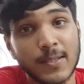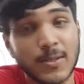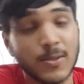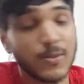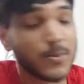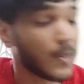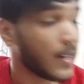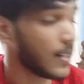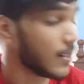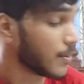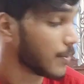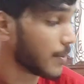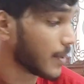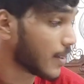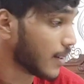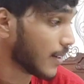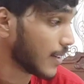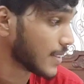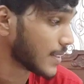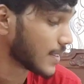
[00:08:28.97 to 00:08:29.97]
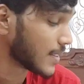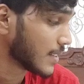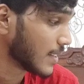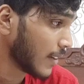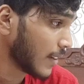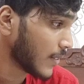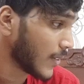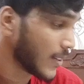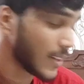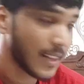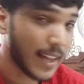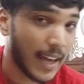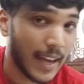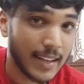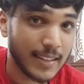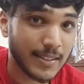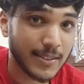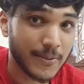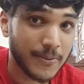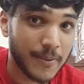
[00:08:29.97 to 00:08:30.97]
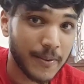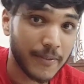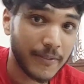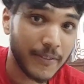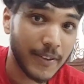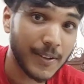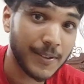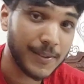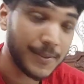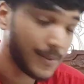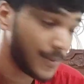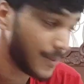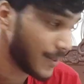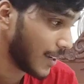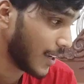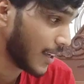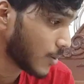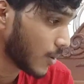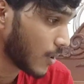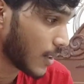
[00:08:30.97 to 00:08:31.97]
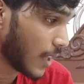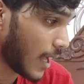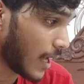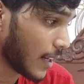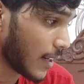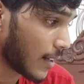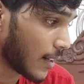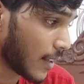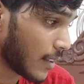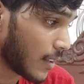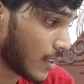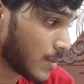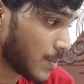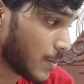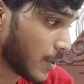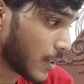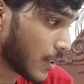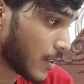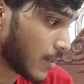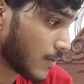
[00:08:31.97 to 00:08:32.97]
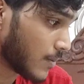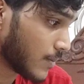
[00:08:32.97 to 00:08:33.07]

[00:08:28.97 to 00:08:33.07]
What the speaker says: to swallow because I don't like to review. I'm so glad I read this book.